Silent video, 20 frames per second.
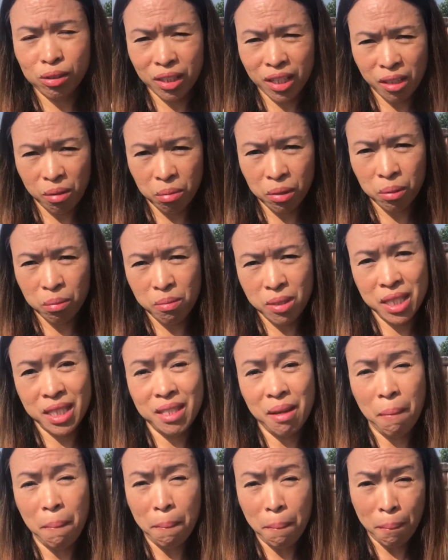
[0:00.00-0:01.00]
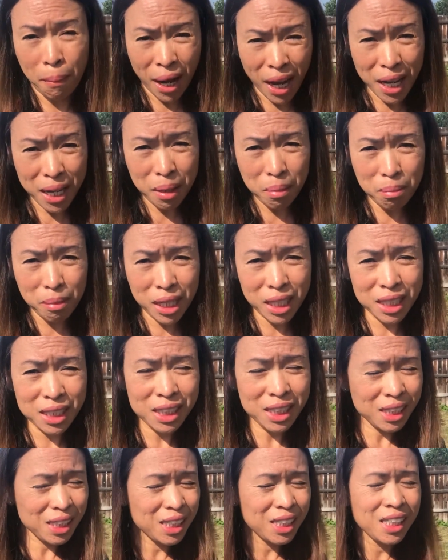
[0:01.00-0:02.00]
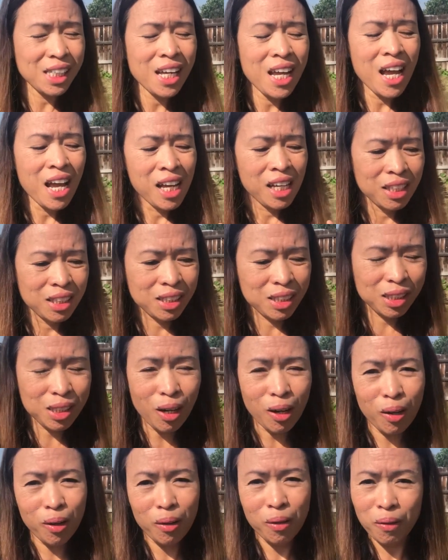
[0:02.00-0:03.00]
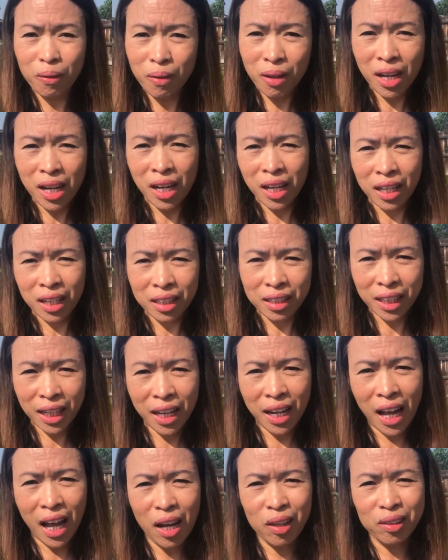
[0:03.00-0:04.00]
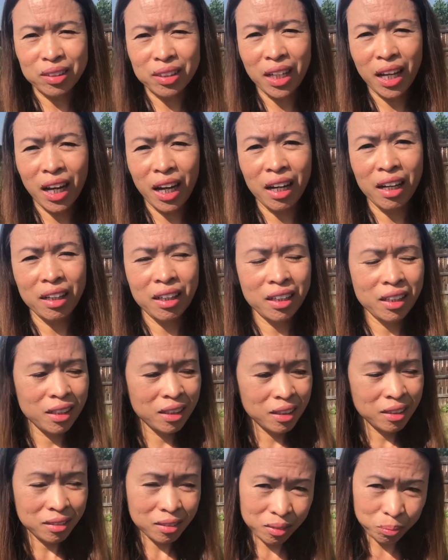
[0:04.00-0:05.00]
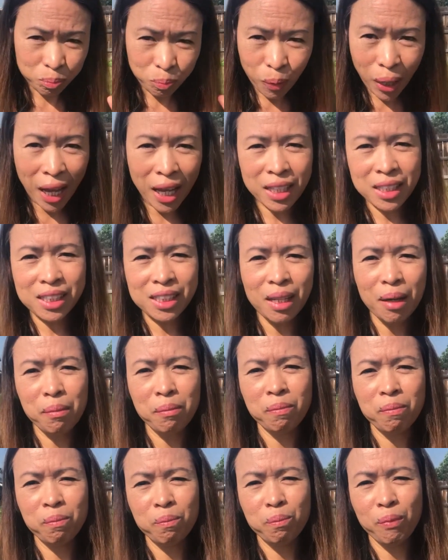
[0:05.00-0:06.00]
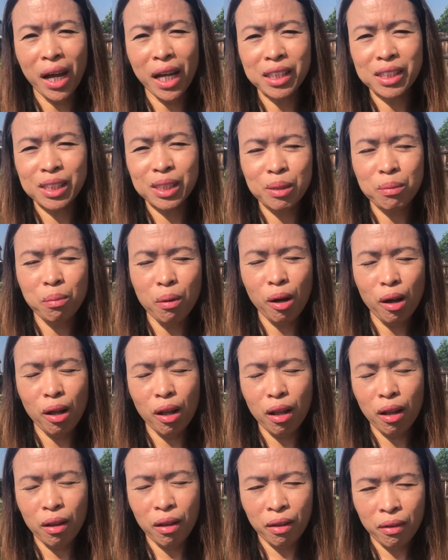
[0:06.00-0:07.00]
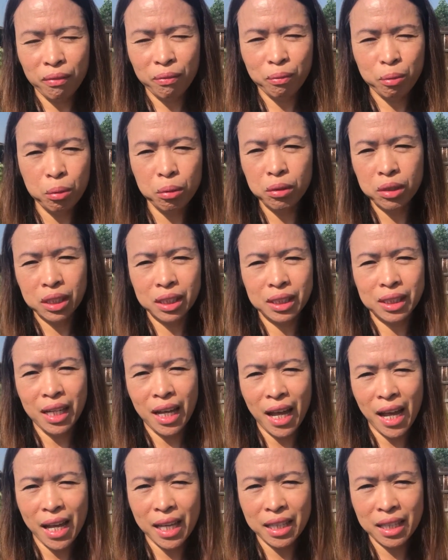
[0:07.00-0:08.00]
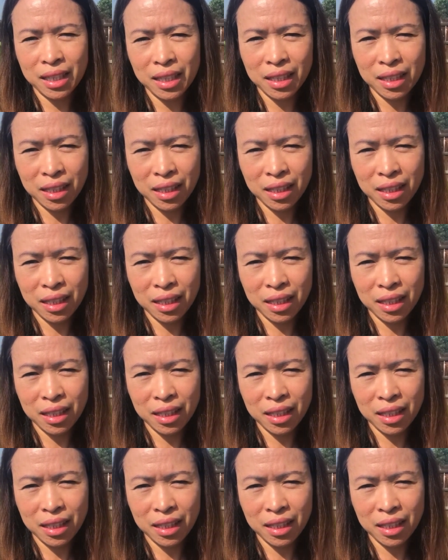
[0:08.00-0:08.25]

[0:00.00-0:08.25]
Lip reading: giving me some vitamin Z. So get out there, plant some vegetable, fruits, and